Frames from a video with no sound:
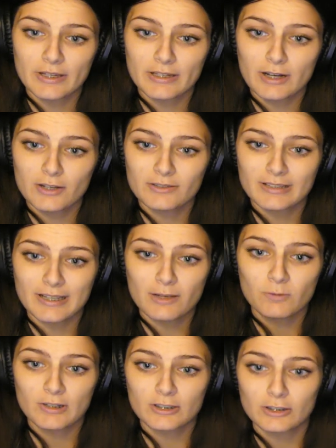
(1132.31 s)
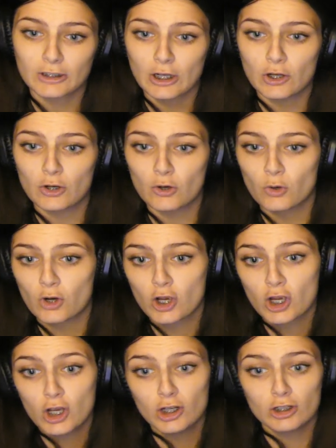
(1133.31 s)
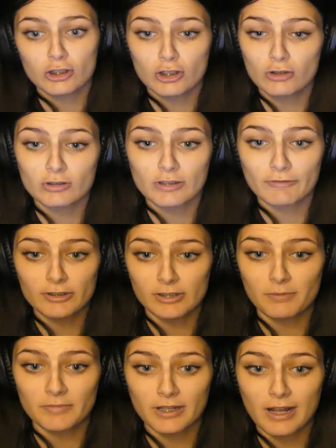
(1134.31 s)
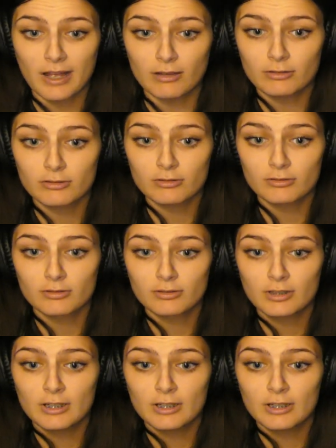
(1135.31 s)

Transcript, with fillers: he knows that he wouldn't go use it for something else.